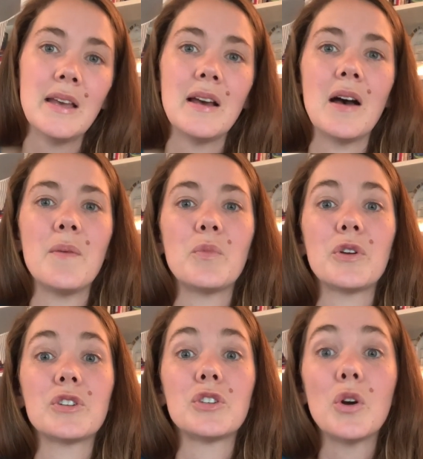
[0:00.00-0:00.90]
Um, we
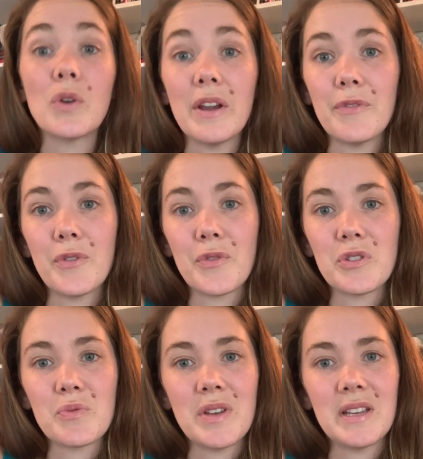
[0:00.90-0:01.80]
are so grateful for
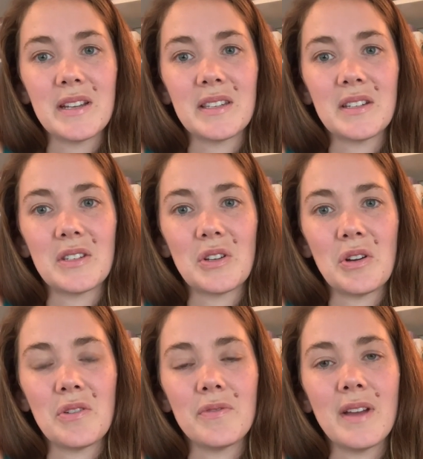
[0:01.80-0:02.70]
their willingness to
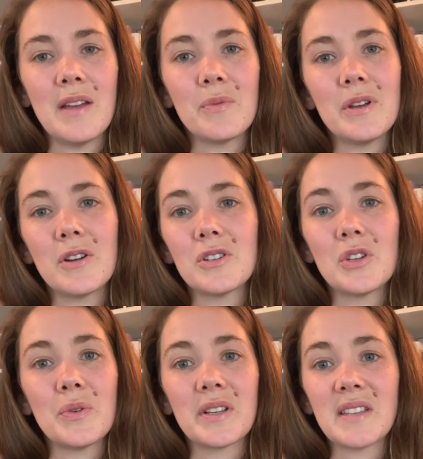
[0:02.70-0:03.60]
serve, and we are
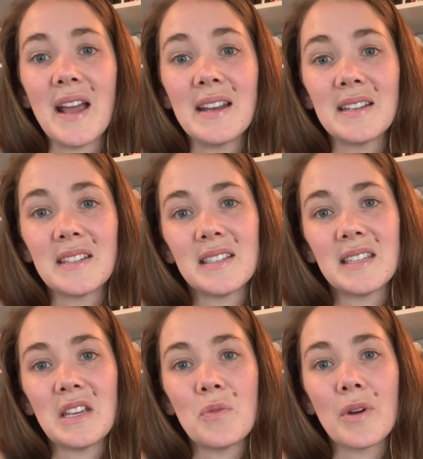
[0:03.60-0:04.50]
so excited to
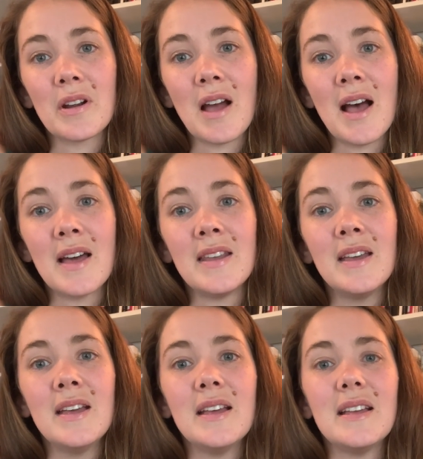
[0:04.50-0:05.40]
see where God
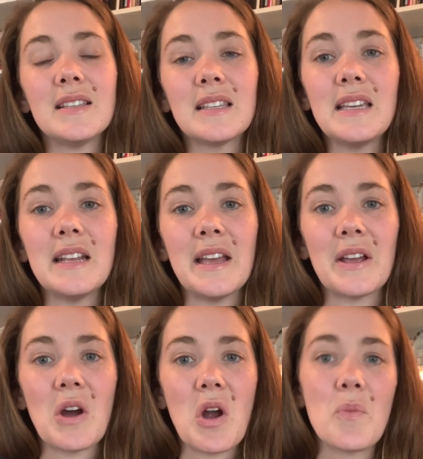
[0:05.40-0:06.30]
is
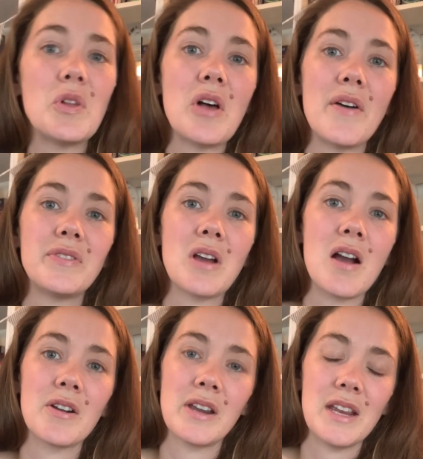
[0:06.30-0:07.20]
leading our beloved
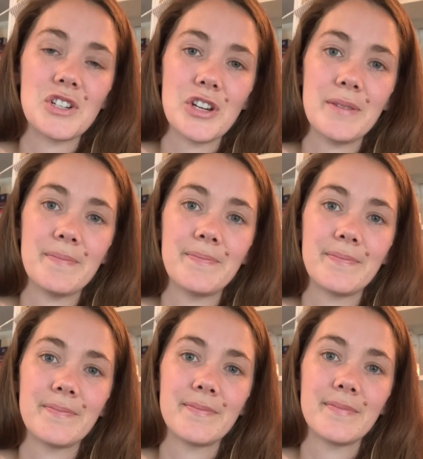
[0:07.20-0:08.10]
congregation.
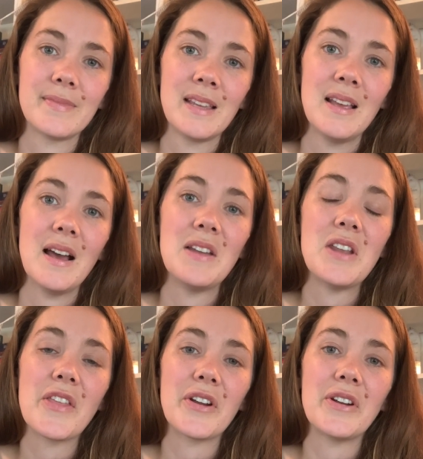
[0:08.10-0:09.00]

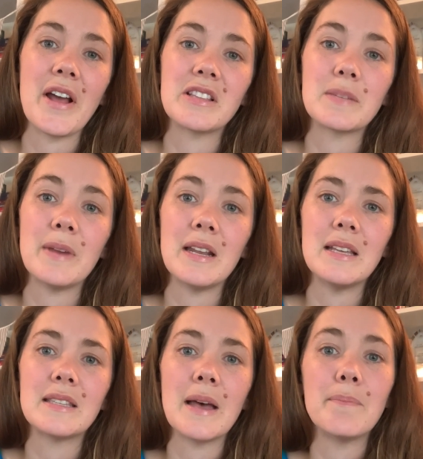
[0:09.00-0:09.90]
Another announcement
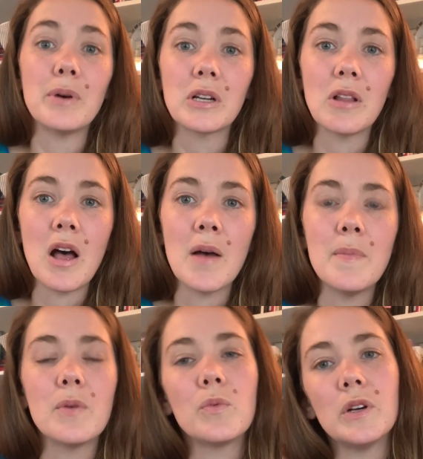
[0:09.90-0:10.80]
is that Book
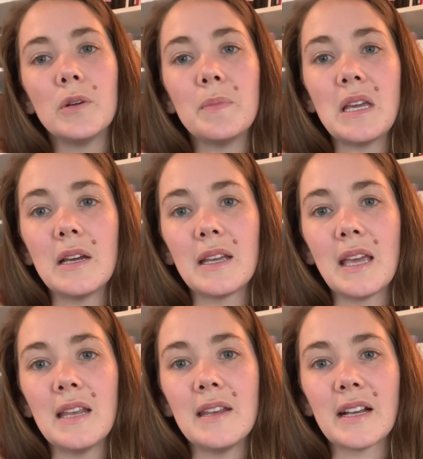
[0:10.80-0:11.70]
Club will meet
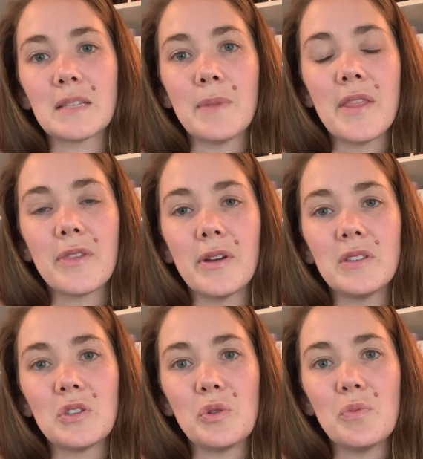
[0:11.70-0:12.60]
again next month
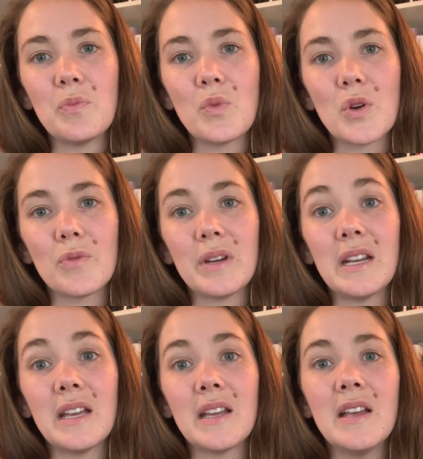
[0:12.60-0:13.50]
on Zoom. We're
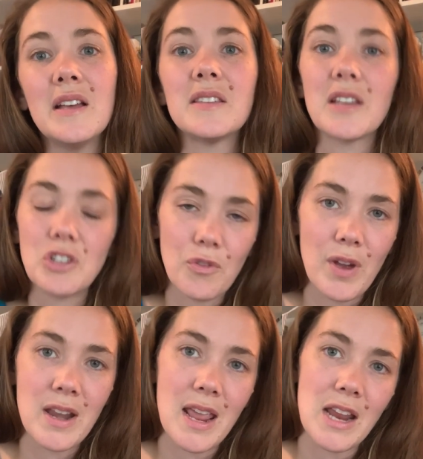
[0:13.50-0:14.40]
reading Such a
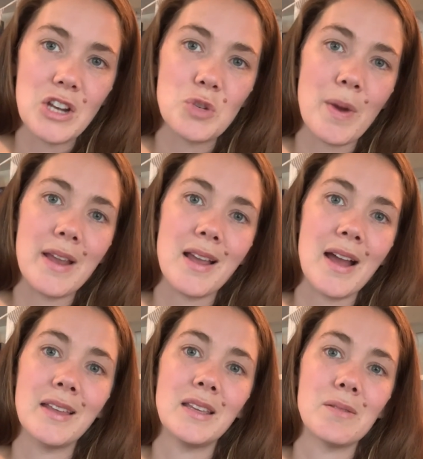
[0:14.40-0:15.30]
Fun Age by
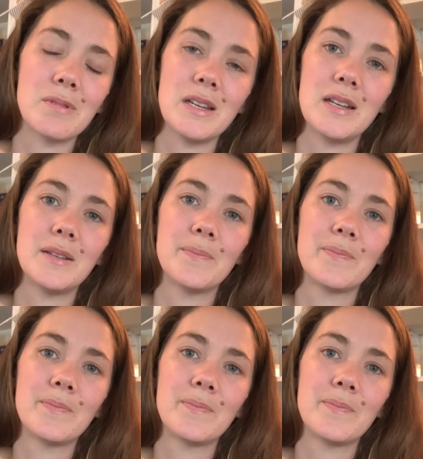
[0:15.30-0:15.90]
Kylie Reid.